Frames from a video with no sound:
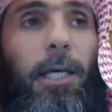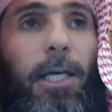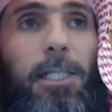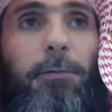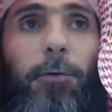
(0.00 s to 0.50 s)

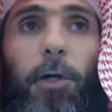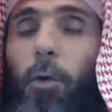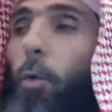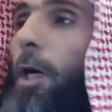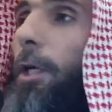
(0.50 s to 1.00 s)
is for
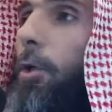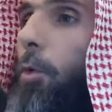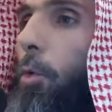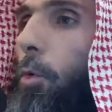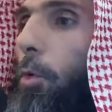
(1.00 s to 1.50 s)
the one
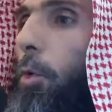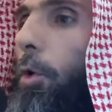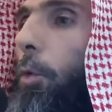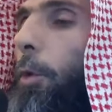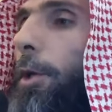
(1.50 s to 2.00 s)
who,
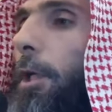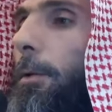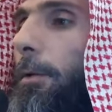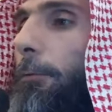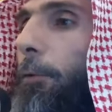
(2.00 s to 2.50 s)
we
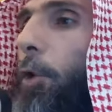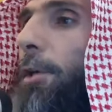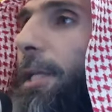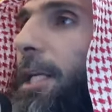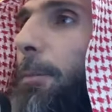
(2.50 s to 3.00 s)
don't
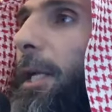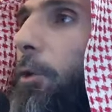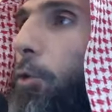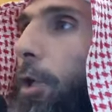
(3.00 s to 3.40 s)
force anybody to